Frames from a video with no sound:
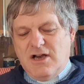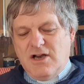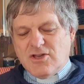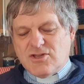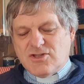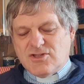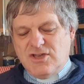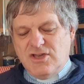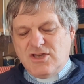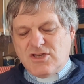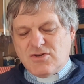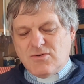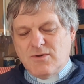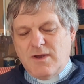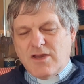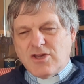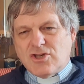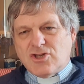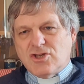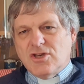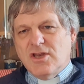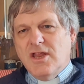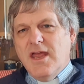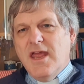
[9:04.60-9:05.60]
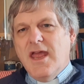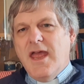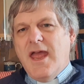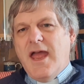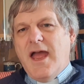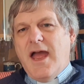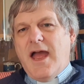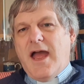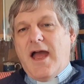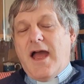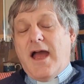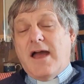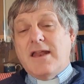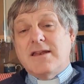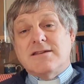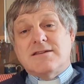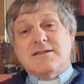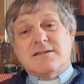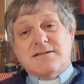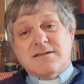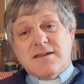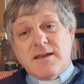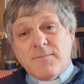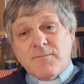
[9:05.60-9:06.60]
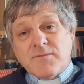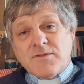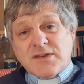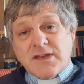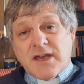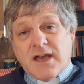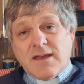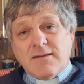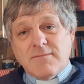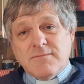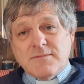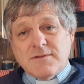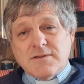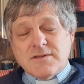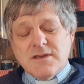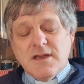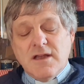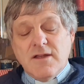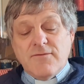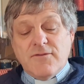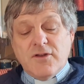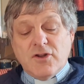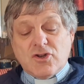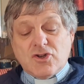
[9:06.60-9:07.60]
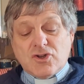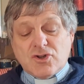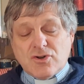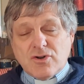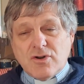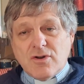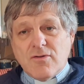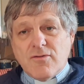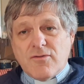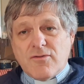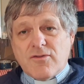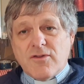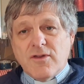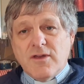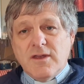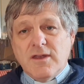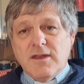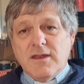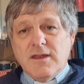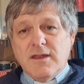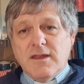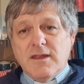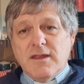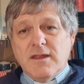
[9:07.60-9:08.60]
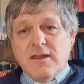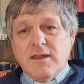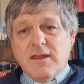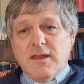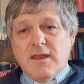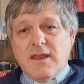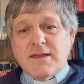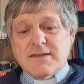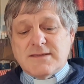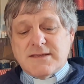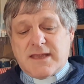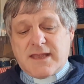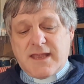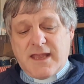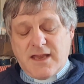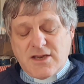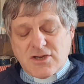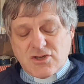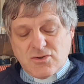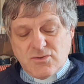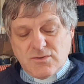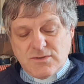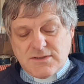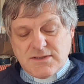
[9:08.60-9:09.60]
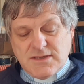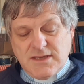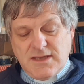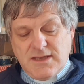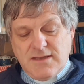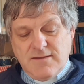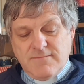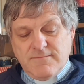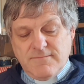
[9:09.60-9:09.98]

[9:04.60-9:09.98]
our situation, and sometimes the truth is a casualty.